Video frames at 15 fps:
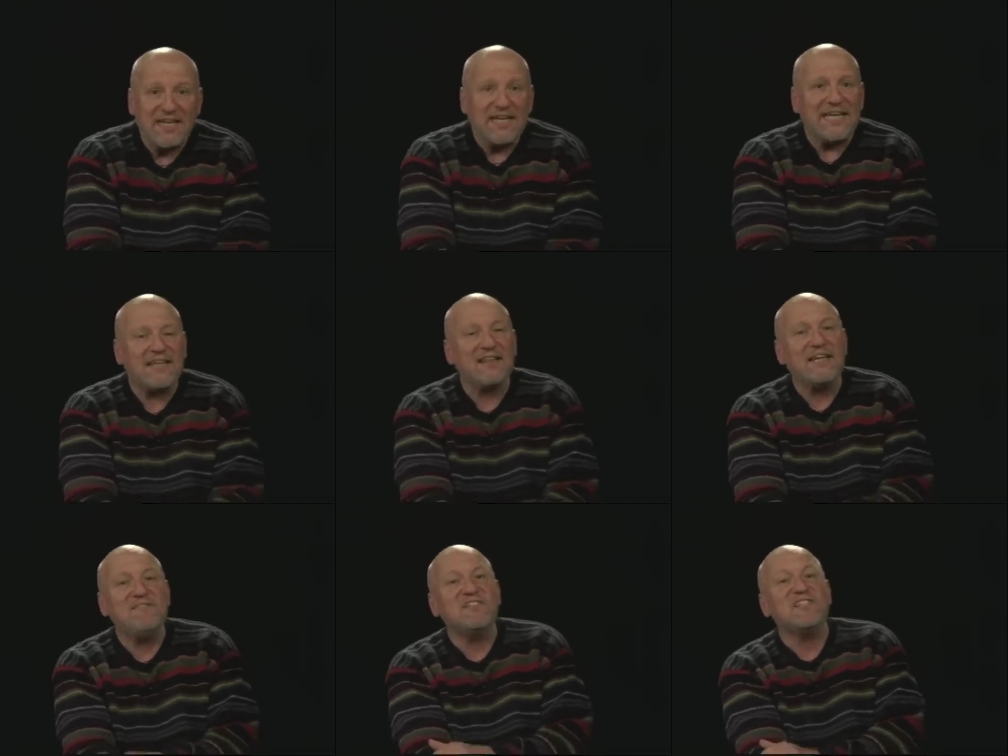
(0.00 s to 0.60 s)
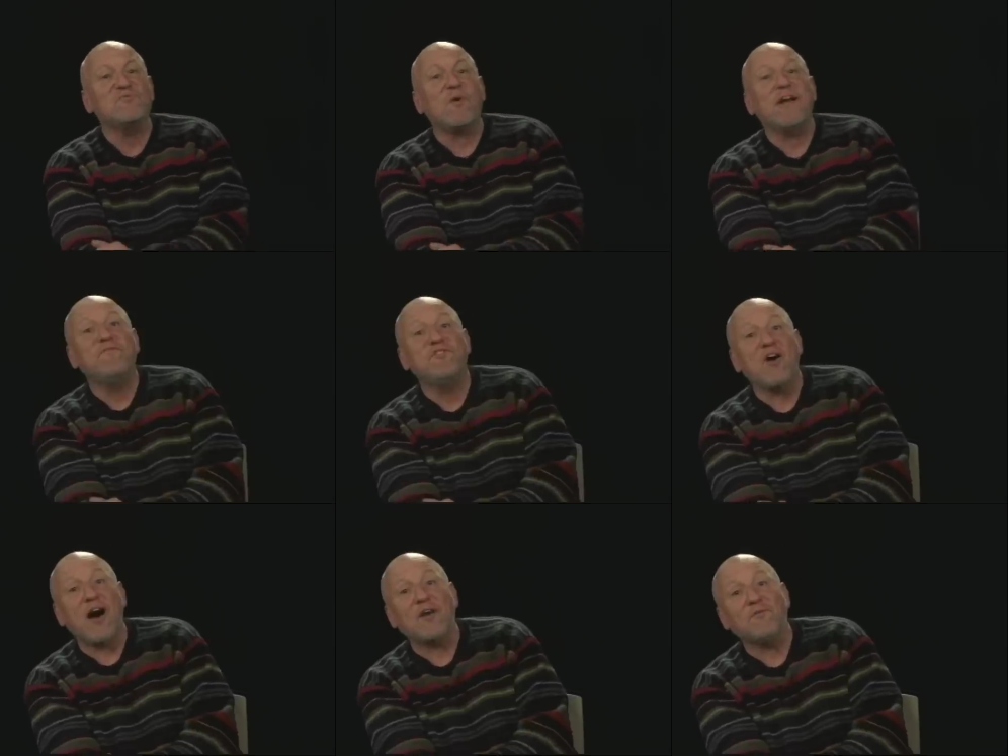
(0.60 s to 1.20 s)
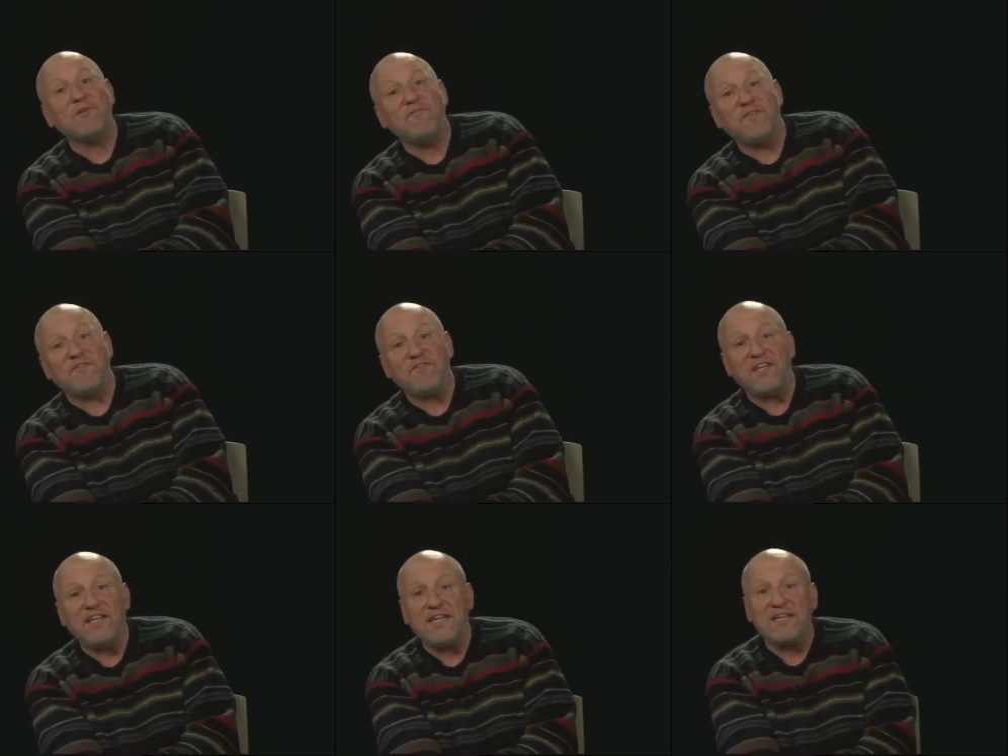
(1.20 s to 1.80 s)
He leaves his wife Donna of
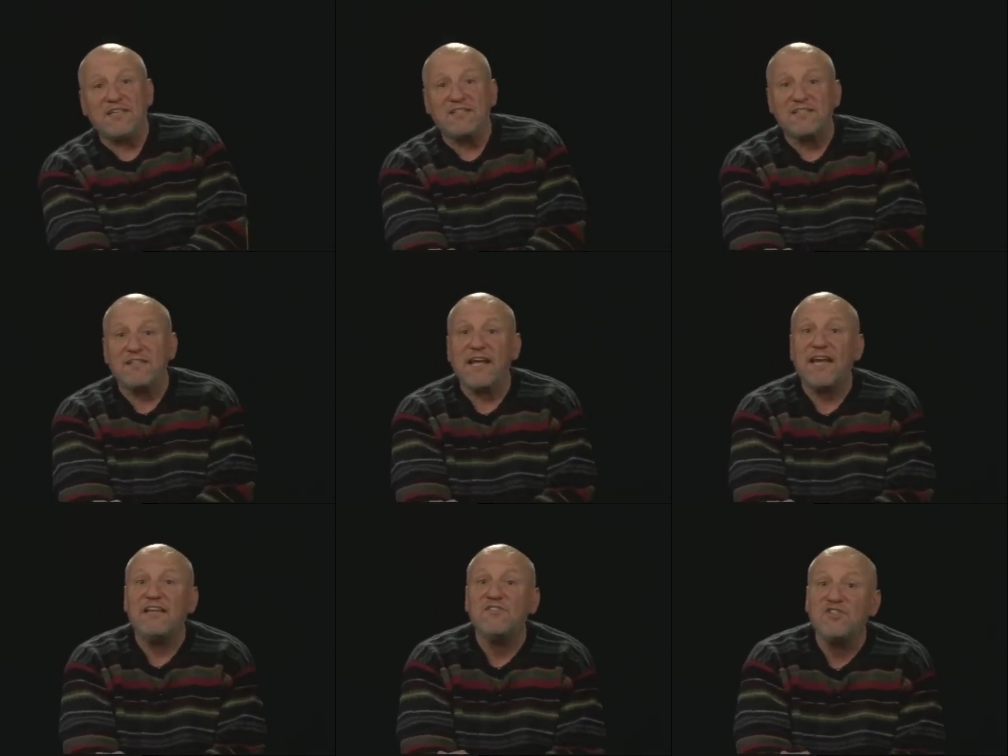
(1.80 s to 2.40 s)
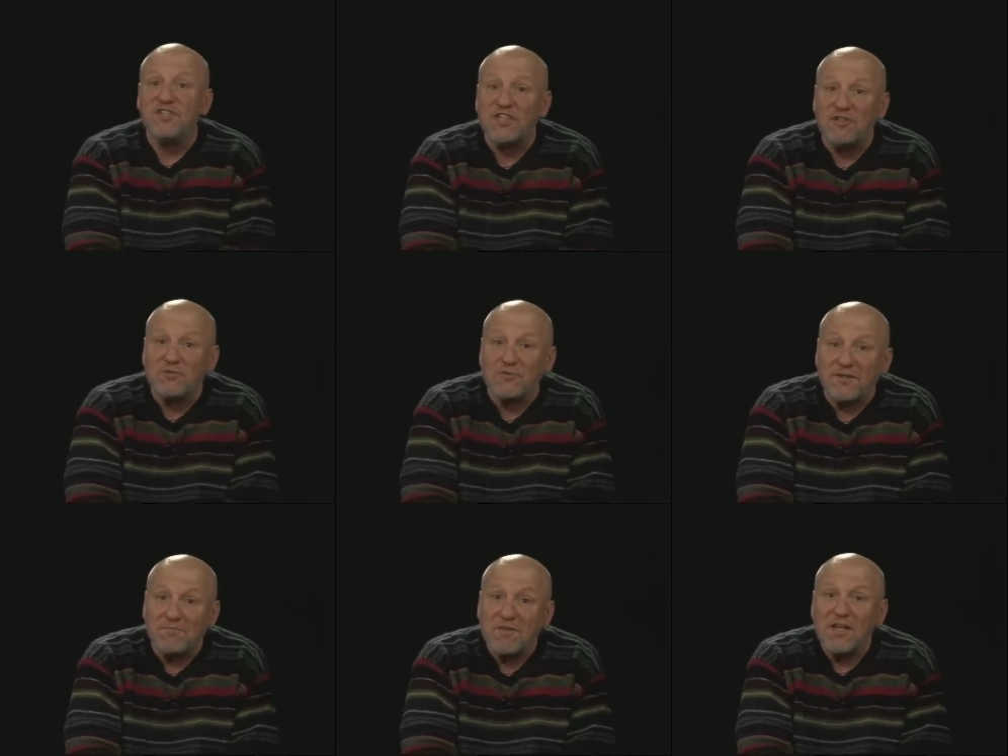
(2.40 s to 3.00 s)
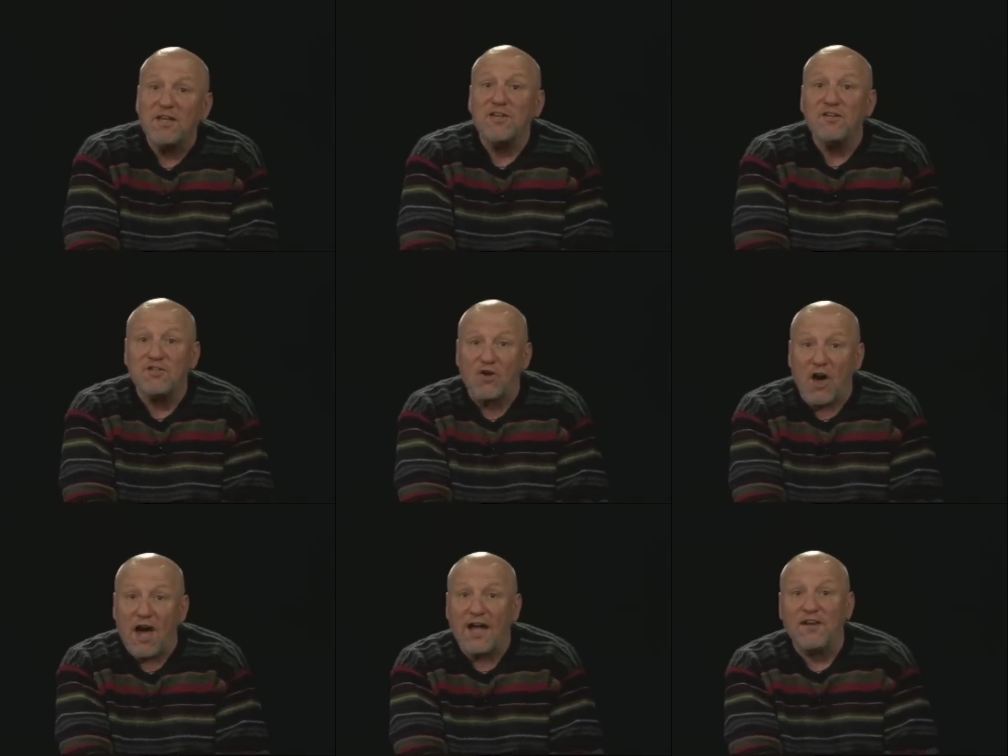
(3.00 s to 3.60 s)
50 years and his children,
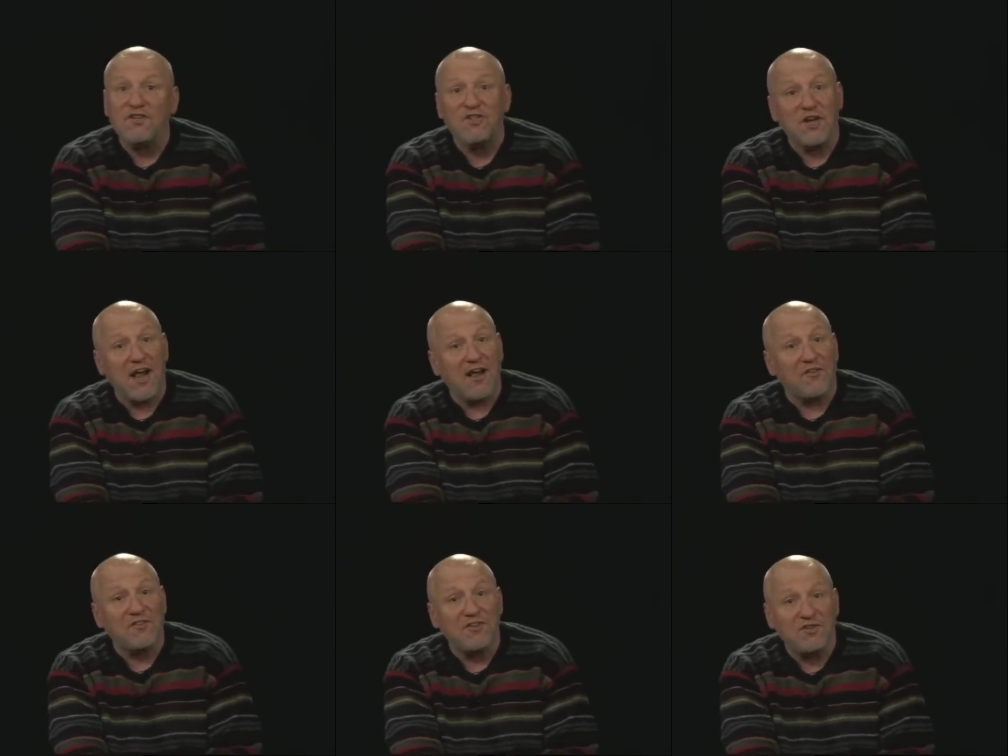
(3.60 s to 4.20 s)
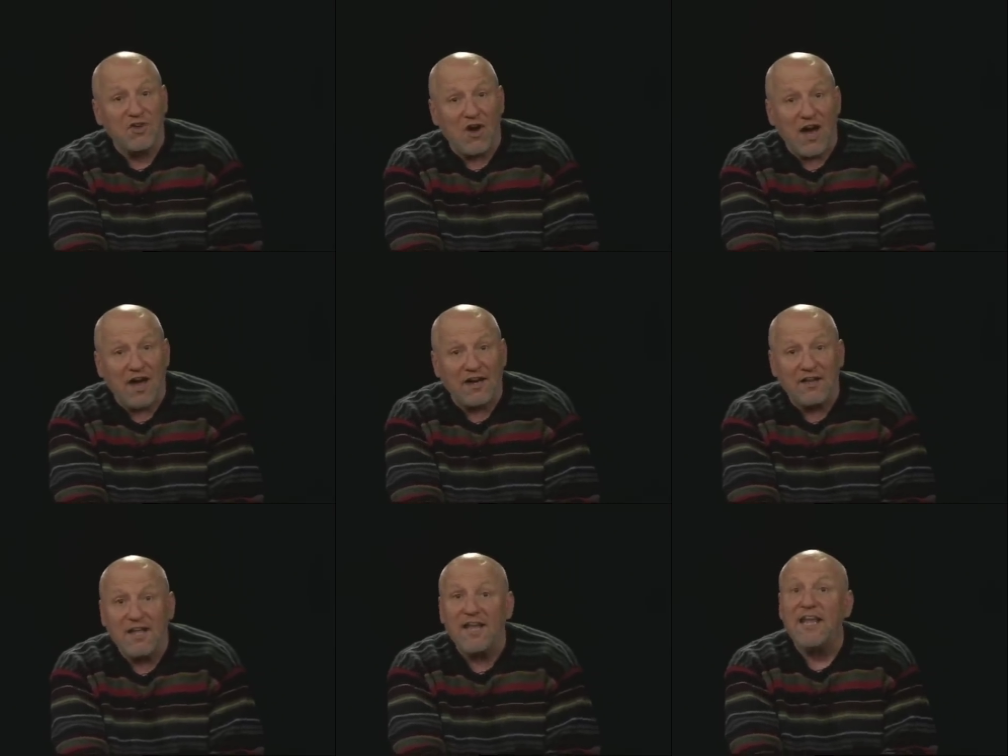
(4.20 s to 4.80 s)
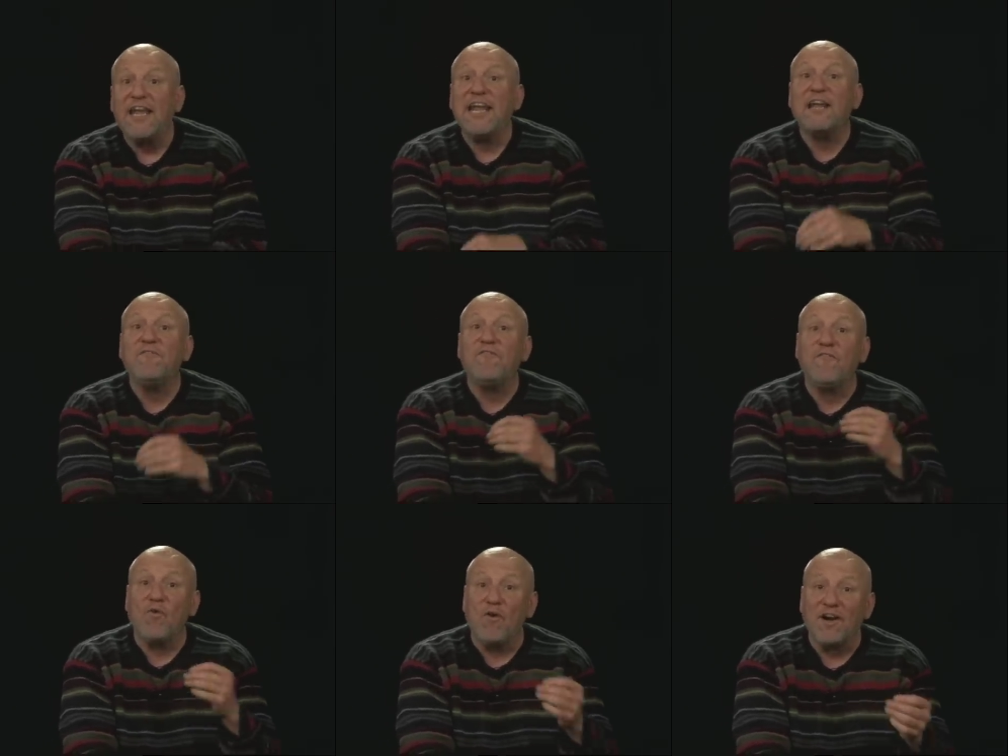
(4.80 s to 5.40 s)
Don, Charles, and Todd, and
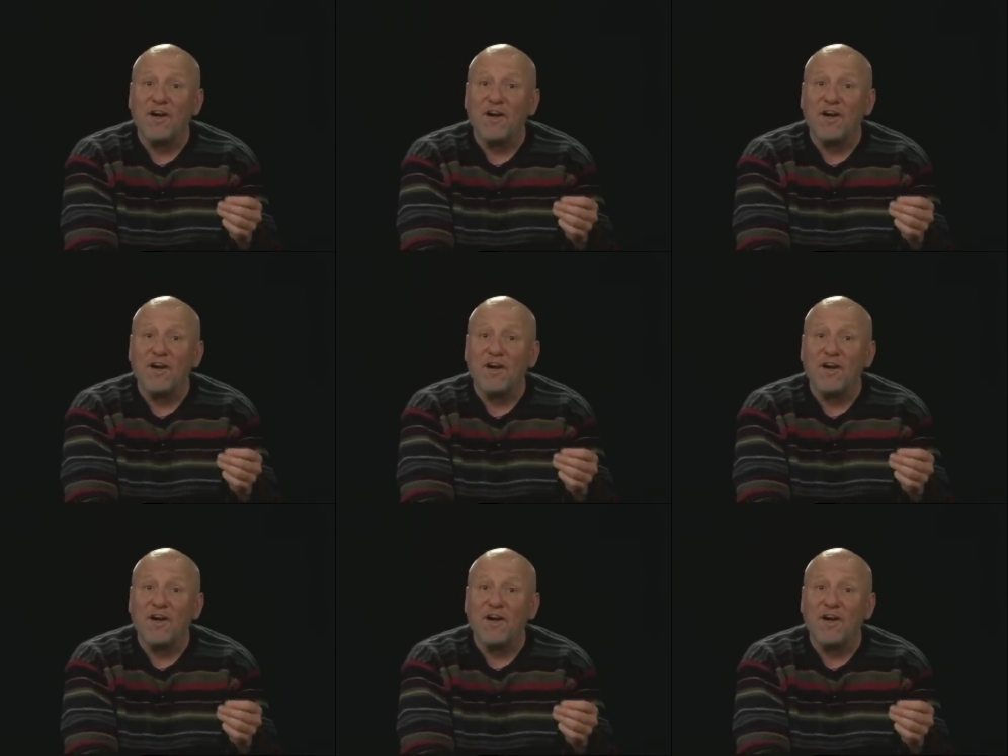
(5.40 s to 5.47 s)
four